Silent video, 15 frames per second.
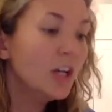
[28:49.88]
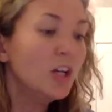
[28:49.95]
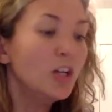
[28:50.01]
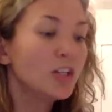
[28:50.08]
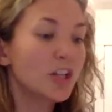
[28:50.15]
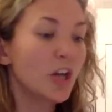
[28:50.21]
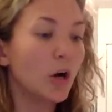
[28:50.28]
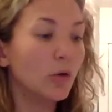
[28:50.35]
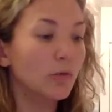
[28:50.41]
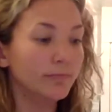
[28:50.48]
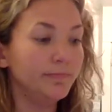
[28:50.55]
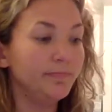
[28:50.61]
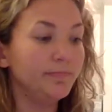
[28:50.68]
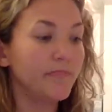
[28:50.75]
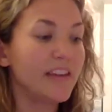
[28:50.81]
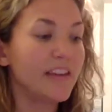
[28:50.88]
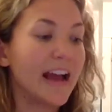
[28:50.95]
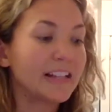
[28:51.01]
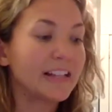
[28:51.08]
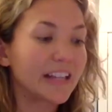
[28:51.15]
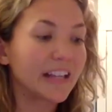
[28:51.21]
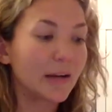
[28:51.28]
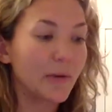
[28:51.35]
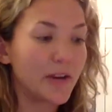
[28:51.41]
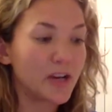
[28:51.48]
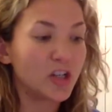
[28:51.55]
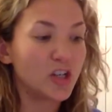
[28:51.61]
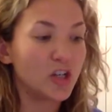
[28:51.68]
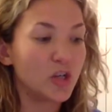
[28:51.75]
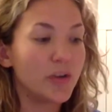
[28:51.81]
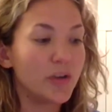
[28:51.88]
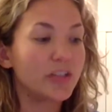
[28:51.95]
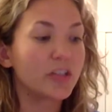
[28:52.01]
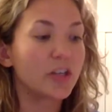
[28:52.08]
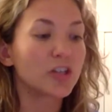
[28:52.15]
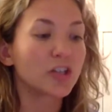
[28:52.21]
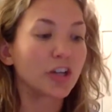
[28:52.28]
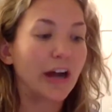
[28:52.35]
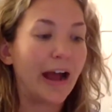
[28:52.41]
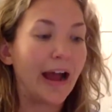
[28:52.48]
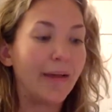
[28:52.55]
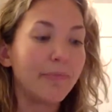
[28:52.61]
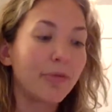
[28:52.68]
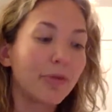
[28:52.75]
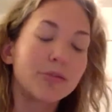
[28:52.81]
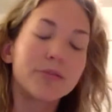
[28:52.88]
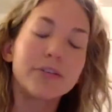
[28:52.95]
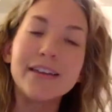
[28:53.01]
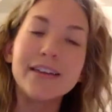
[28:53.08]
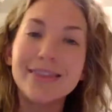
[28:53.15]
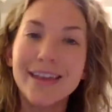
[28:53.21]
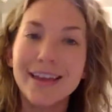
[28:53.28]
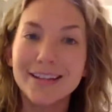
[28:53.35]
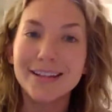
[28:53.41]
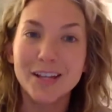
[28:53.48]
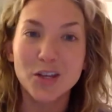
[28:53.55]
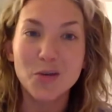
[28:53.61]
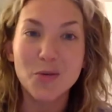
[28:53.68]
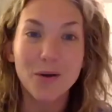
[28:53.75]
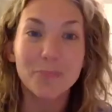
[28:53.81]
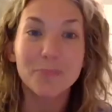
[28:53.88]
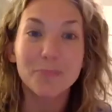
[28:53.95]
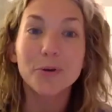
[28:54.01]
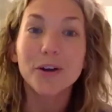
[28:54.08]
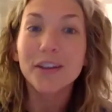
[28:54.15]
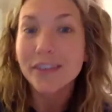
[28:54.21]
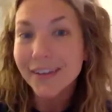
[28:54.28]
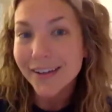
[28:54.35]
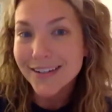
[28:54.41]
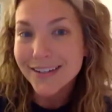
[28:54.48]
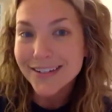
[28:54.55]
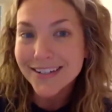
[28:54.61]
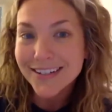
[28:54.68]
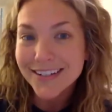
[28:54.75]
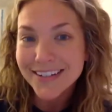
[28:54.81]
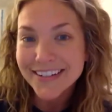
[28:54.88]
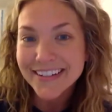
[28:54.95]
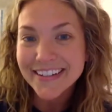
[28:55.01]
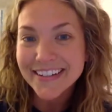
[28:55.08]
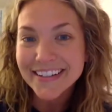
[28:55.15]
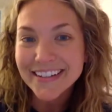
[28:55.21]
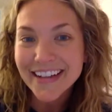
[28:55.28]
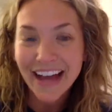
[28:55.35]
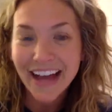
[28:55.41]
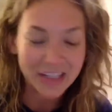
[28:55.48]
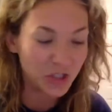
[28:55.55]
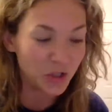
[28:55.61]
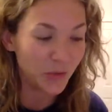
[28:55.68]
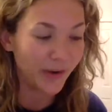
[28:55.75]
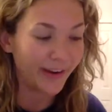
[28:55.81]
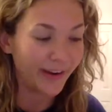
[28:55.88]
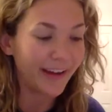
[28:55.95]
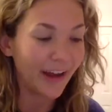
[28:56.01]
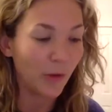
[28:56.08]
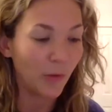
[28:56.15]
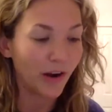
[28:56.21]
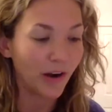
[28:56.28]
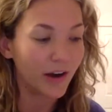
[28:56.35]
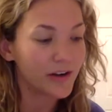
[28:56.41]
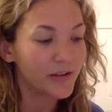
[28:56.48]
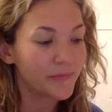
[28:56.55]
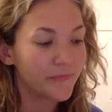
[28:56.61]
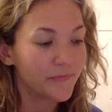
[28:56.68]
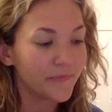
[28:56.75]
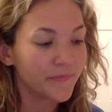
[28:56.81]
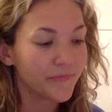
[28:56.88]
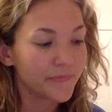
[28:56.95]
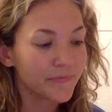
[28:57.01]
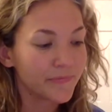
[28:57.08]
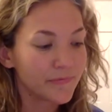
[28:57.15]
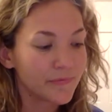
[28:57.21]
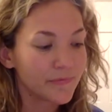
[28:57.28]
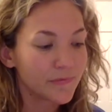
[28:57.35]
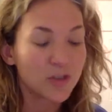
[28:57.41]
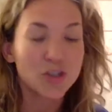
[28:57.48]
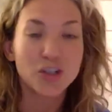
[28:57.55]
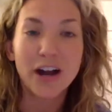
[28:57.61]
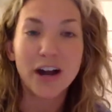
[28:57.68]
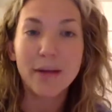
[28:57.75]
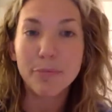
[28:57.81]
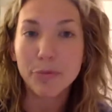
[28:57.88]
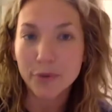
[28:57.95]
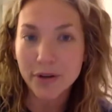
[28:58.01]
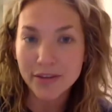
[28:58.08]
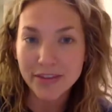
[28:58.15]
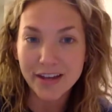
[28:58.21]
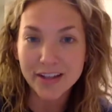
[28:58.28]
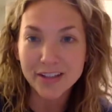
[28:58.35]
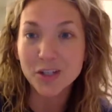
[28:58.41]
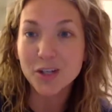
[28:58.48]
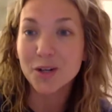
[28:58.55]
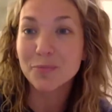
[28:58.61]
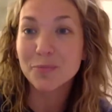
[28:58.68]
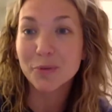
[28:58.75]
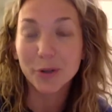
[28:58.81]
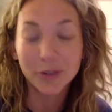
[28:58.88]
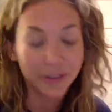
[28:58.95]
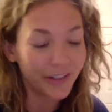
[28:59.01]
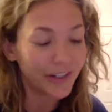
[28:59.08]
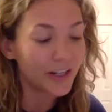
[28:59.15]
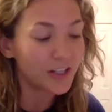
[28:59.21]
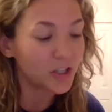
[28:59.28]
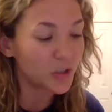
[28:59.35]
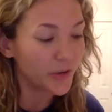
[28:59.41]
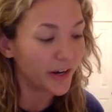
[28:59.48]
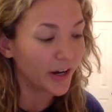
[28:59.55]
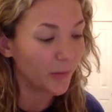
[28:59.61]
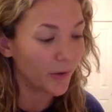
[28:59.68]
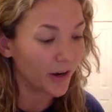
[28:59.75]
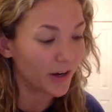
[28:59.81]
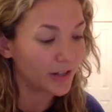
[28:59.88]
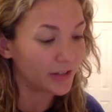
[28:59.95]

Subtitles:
So the next thing I want you to do is describe 3 things that you are brilliant at doing at work. Describe 3 things that you're brilliant at doing at work.